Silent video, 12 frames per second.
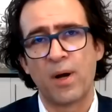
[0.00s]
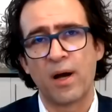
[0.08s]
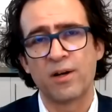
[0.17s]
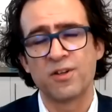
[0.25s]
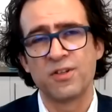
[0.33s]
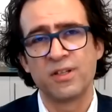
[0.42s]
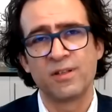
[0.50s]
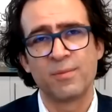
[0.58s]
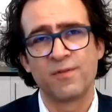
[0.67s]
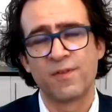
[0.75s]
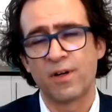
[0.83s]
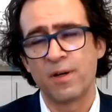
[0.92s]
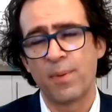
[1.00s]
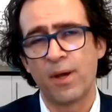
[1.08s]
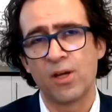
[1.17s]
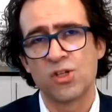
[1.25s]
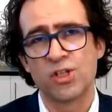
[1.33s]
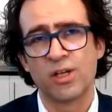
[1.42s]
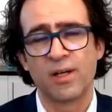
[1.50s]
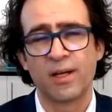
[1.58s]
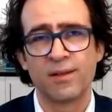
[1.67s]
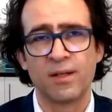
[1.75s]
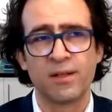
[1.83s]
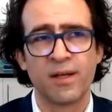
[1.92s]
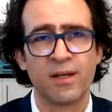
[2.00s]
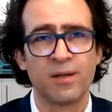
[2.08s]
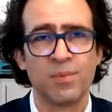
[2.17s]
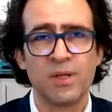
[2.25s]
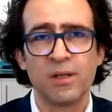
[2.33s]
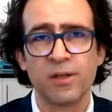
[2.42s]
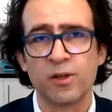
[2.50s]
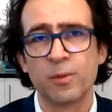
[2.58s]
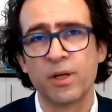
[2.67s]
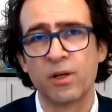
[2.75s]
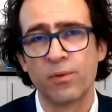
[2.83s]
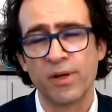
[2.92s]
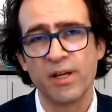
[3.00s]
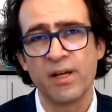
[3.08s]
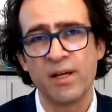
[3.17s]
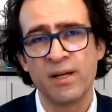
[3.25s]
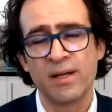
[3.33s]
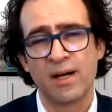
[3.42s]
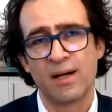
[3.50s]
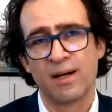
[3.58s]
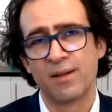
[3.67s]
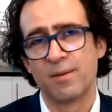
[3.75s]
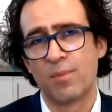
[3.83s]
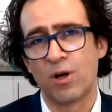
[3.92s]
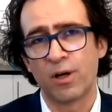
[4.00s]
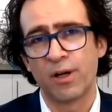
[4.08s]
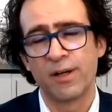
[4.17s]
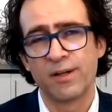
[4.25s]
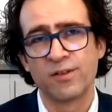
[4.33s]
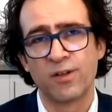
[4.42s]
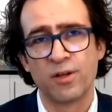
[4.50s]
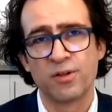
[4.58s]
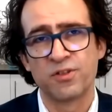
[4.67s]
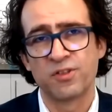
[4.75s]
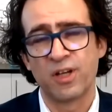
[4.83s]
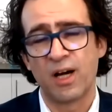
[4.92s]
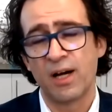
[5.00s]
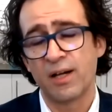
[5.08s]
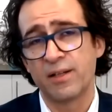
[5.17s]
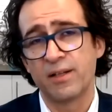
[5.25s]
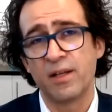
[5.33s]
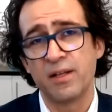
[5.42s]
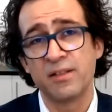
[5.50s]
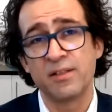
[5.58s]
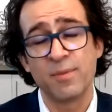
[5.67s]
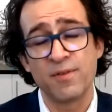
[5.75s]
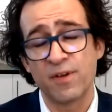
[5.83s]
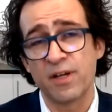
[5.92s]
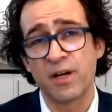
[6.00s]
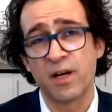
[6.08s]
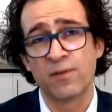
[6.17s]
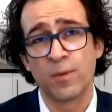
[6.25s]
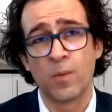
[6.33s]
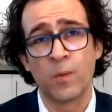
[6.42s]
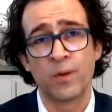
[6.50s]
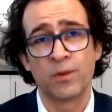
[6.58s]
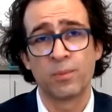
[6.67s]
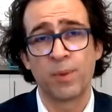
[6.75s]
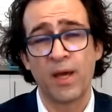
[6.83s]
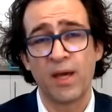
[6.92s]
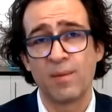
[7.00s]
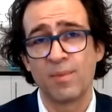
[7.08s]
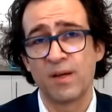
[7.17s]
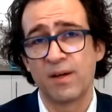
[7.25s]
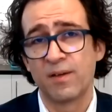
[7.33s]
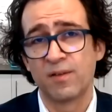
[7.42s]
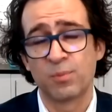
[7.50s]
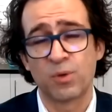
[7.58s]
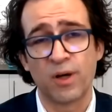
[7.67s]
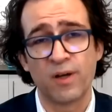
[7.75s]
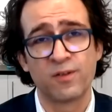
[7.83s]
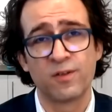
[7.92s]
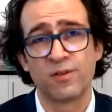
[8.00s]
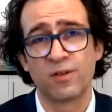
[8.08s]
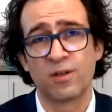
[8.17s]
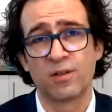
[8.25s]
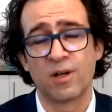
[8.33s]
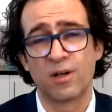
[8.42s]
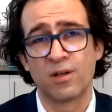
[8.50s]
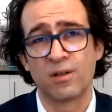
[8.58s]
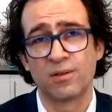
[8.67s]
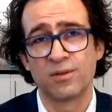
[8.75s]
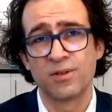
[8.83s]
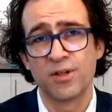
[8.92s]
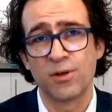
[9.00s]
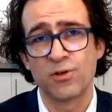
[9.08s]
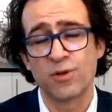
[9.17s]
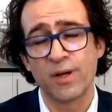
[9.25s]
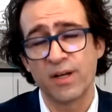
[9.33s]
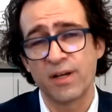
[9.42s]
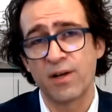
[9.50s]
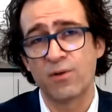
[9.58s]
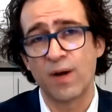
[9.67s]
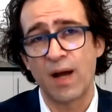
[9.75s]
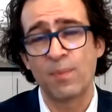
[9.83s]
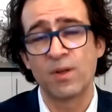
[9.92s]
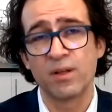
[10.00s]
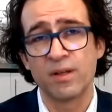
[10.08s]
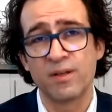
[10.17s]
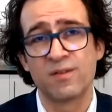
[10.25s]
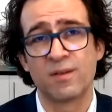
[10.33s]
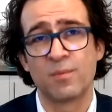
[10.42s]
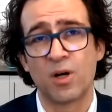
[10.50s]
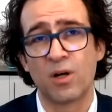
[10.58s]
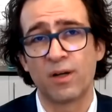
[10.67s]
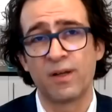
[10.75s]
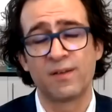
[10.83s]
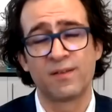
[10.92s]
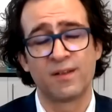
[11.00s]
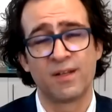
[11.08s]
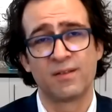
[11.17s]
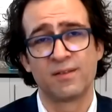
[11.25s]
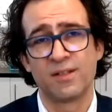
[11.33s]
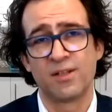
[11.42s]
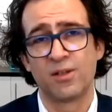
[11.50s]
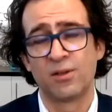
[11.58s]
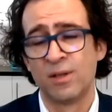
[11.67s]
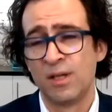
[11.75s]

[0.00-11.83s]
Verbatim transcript: buyers need to be very patient. I think they can be a little bit greedy. Uh, the market is on their side, and they need to be very careful what they're paying because prices are are you know trending down rapidly in some markets, and you know